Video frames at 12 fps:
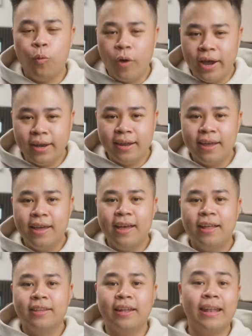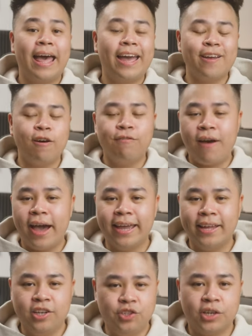One, the lack of
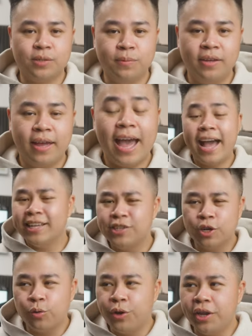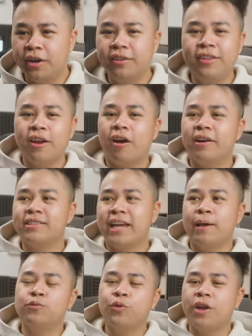height adjustment. As a creator, there are
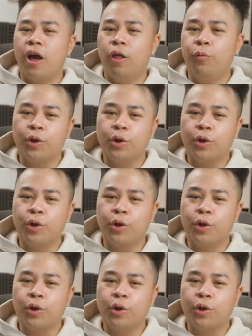times when I'll